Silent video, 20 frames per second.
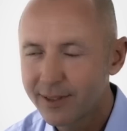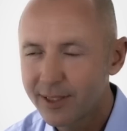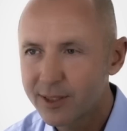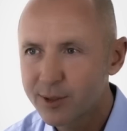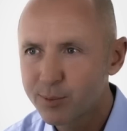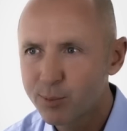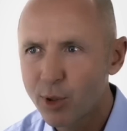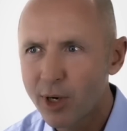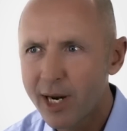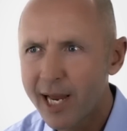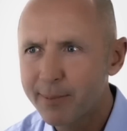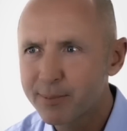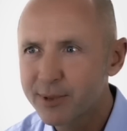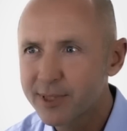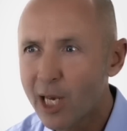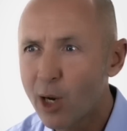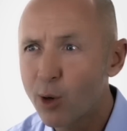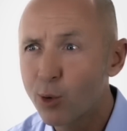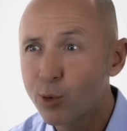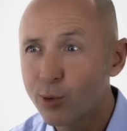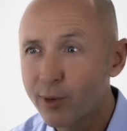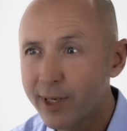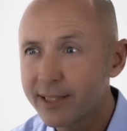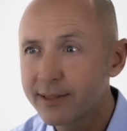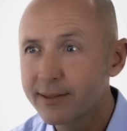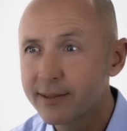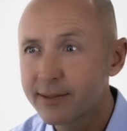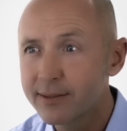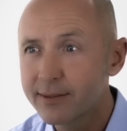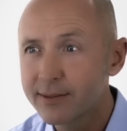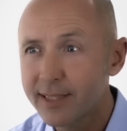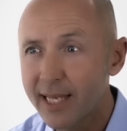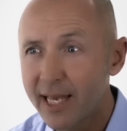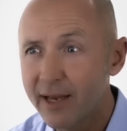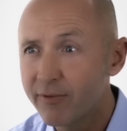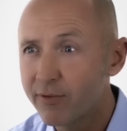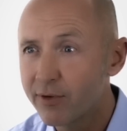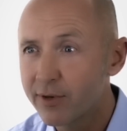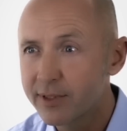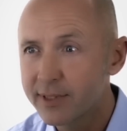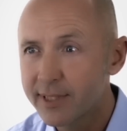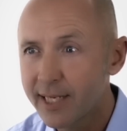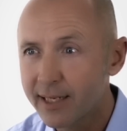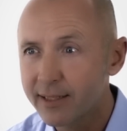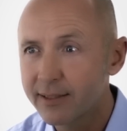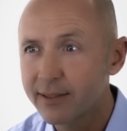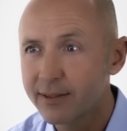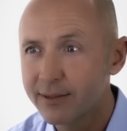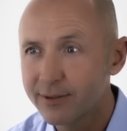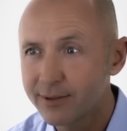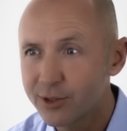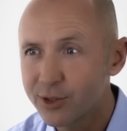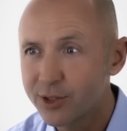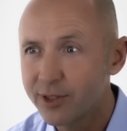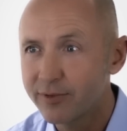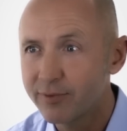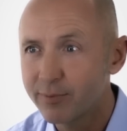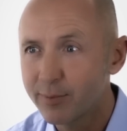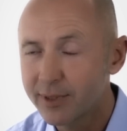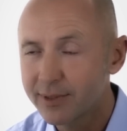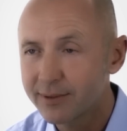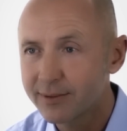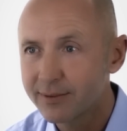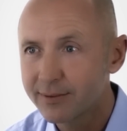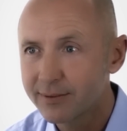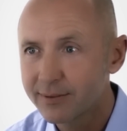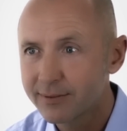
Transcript: is perhaps our greatest ever technical achievement.